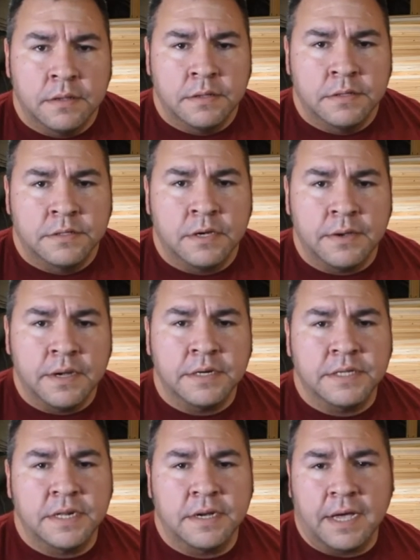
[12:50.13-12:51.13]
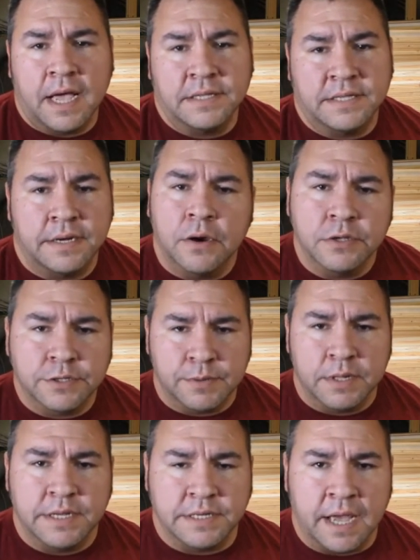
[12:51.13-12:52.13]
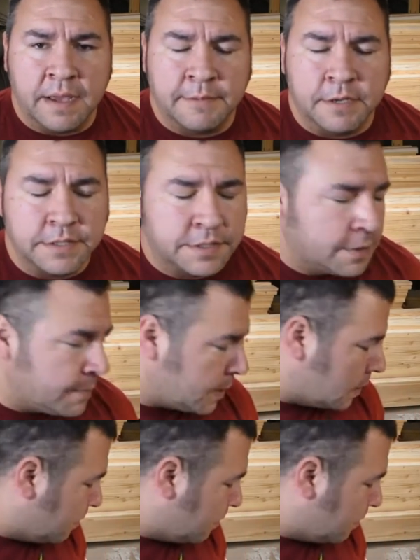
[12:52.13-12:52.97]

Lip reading: So here's the deal, guys. I know it's really time consuming,